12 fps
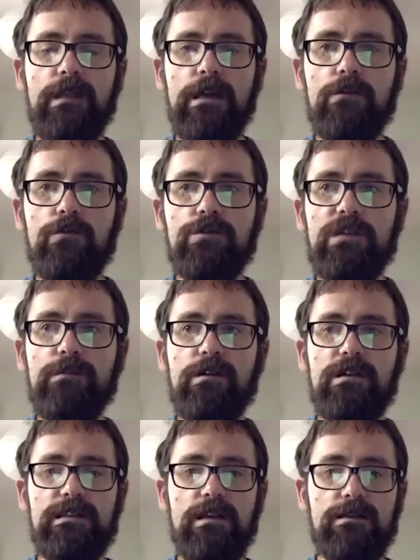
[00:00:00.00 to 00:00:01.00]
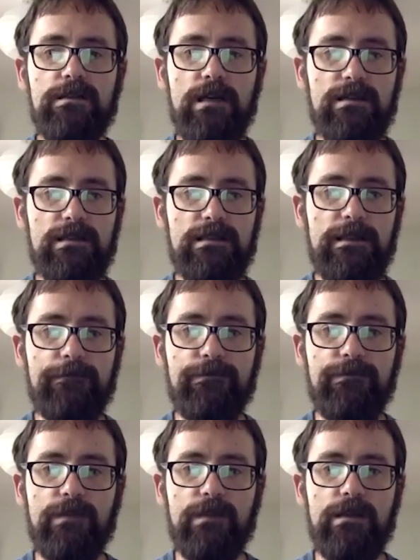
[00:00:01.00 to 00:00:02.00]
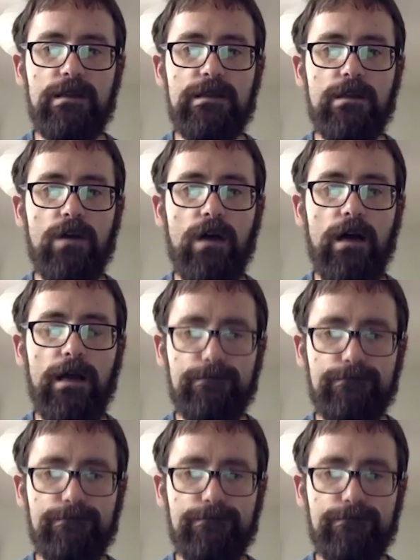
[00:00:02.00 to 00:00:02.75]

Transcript: and also because the uncertainty is so high.